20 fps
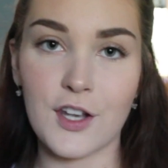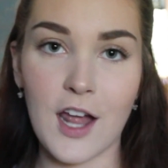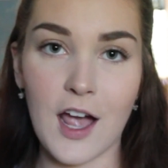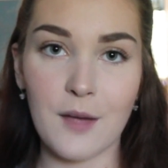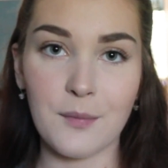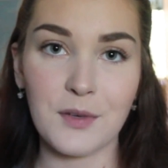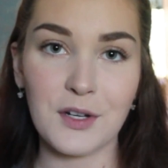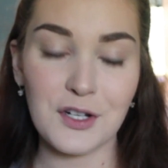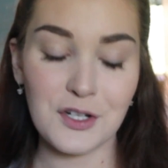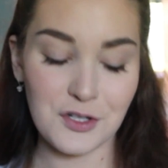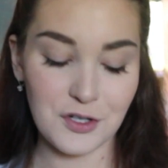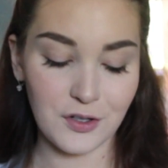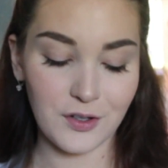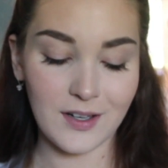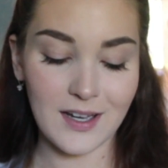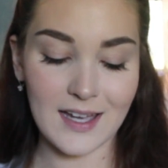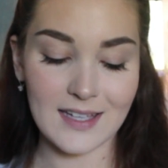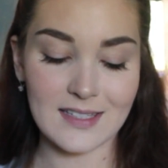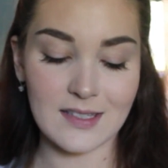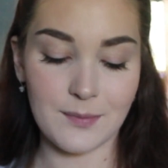So now I'm gonna show you
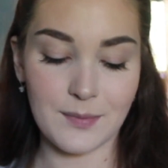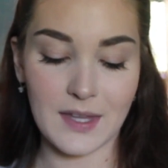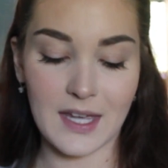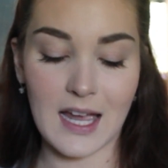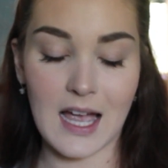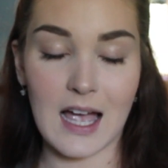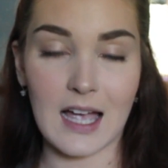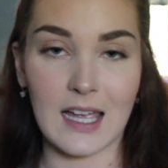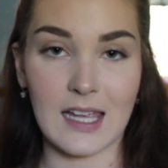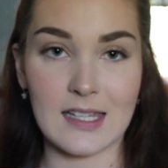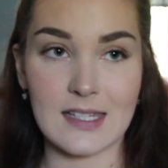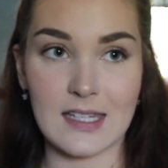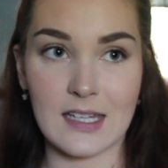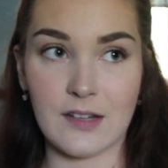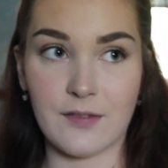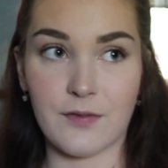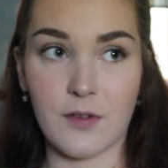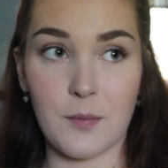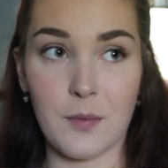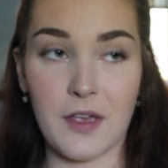guys something I
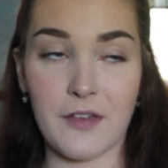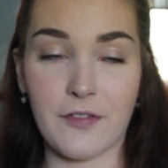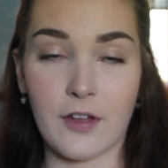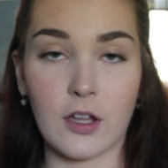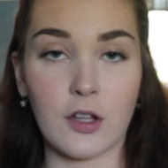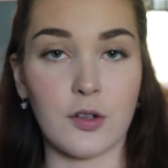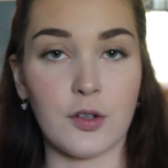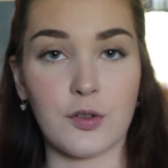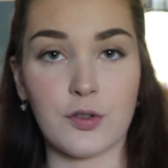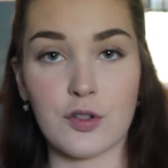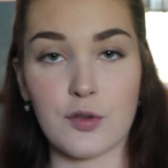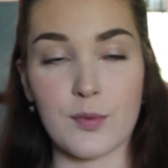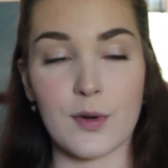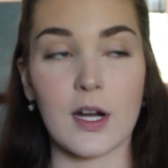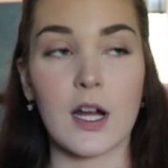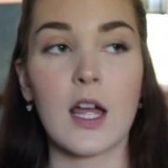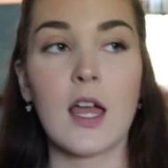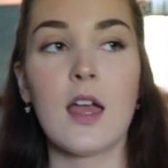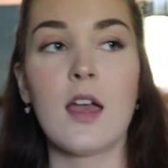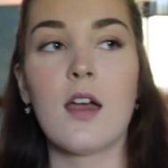seen from a fellow
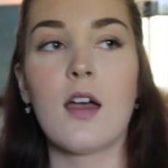YouTuber.